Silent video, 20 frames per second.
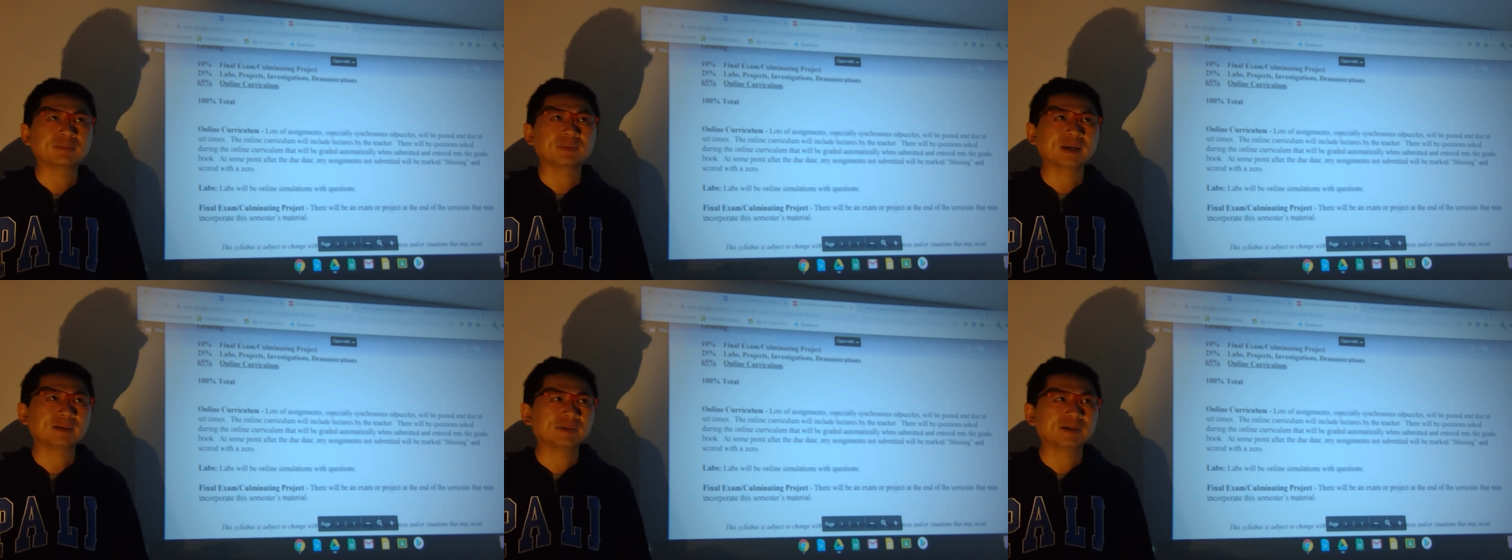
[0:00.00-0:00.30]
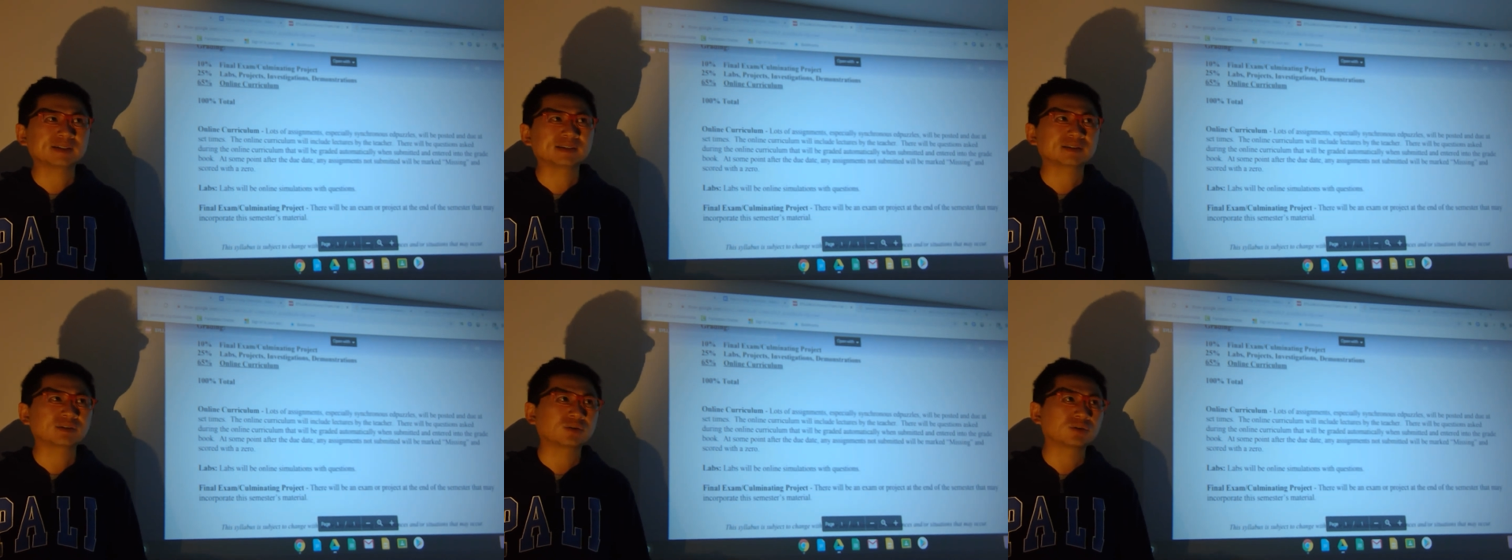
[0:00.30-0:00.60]
maybe
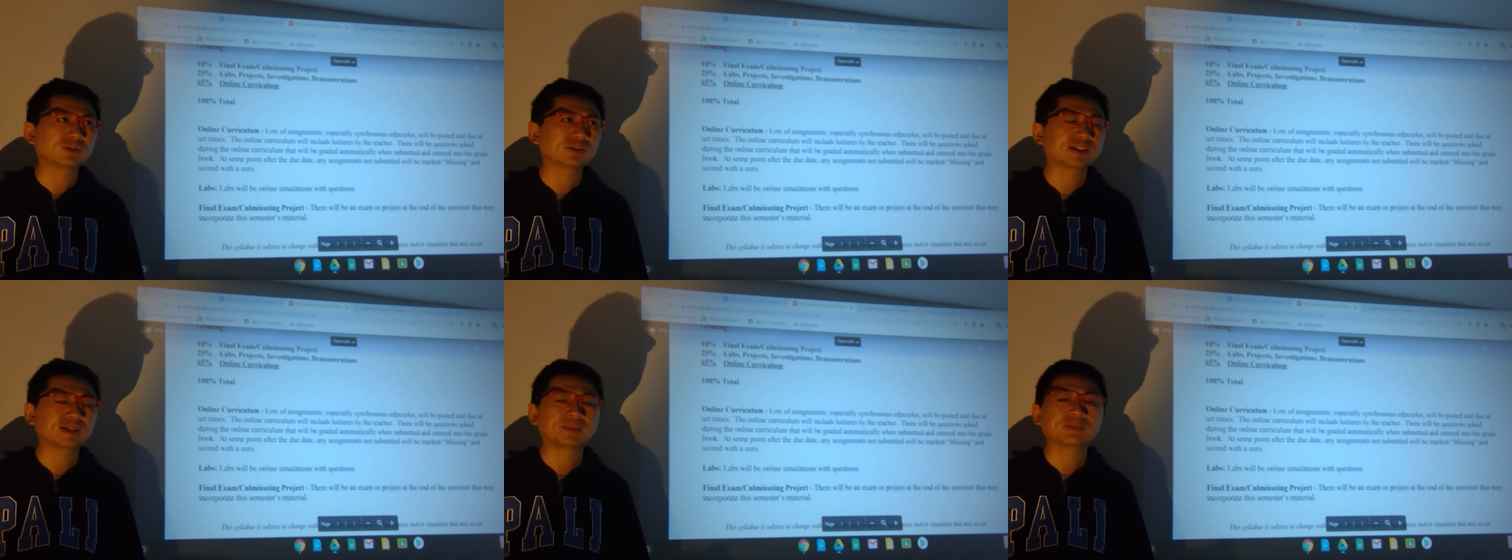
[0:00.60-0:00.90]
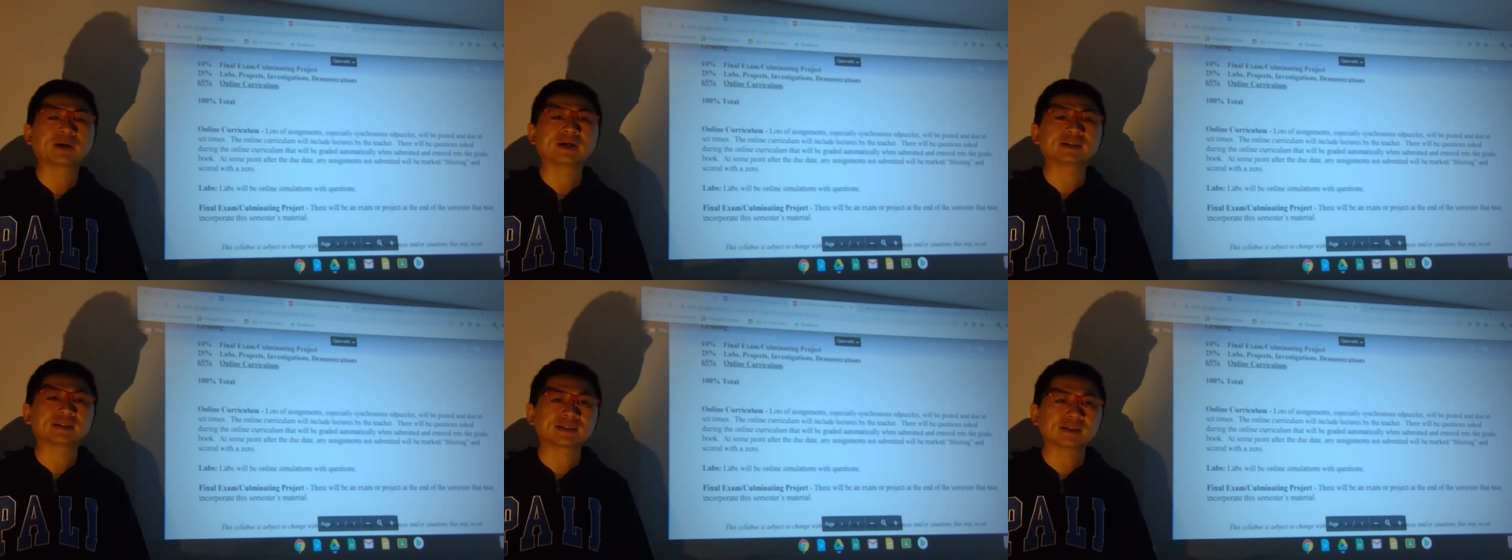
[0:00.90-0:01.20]
it's Thursday,
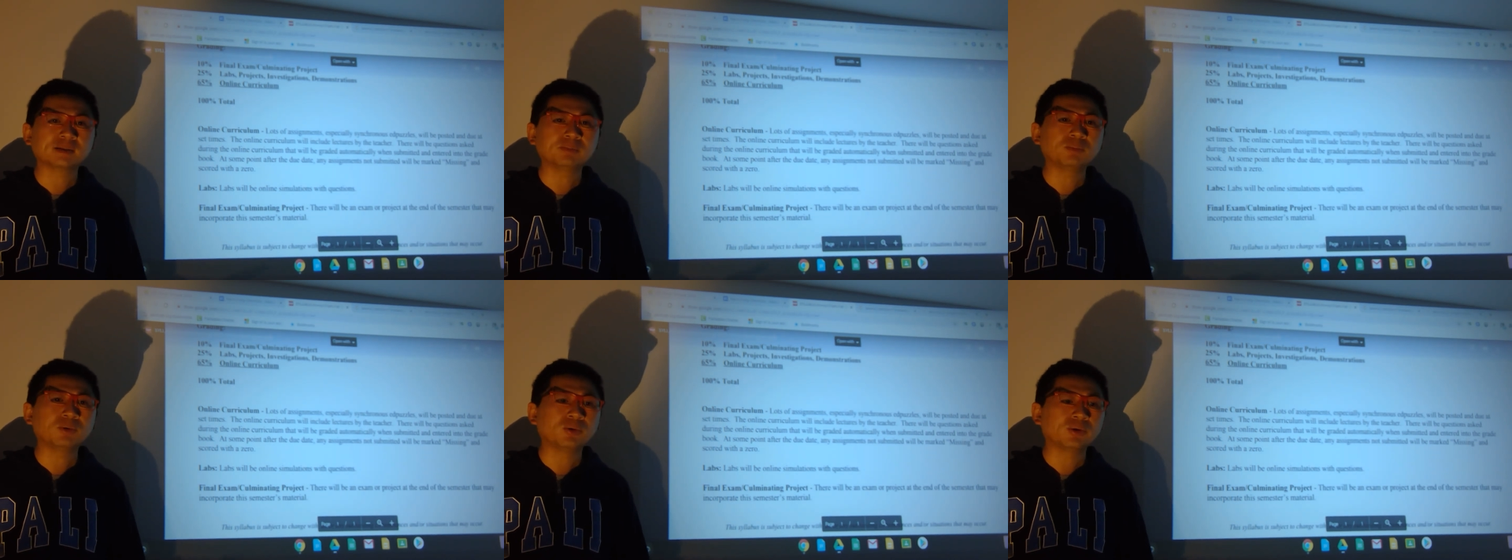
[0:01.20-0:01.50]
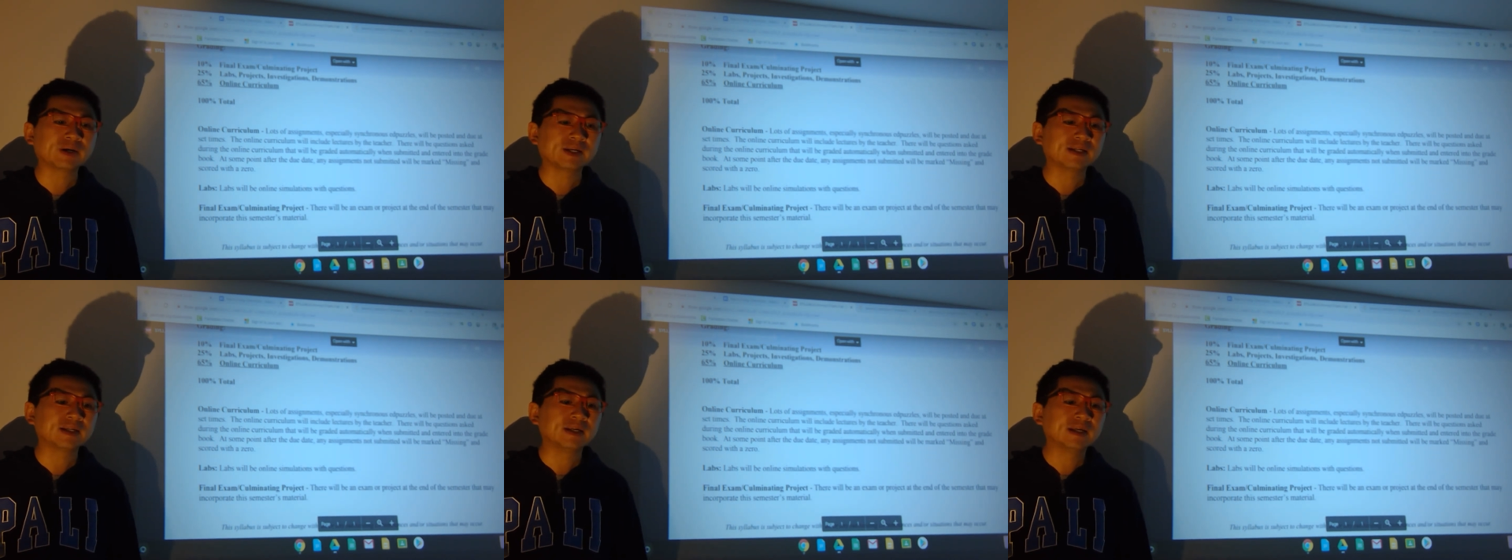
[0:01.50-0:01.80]
but at some
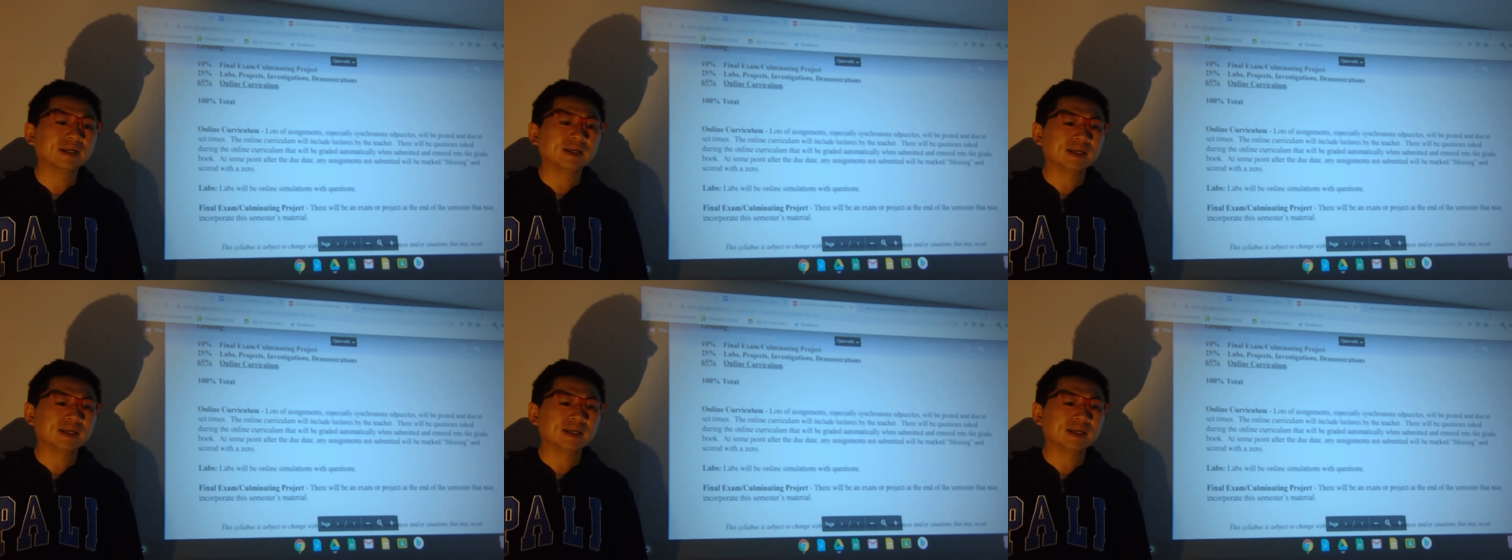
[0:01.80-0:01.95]
point,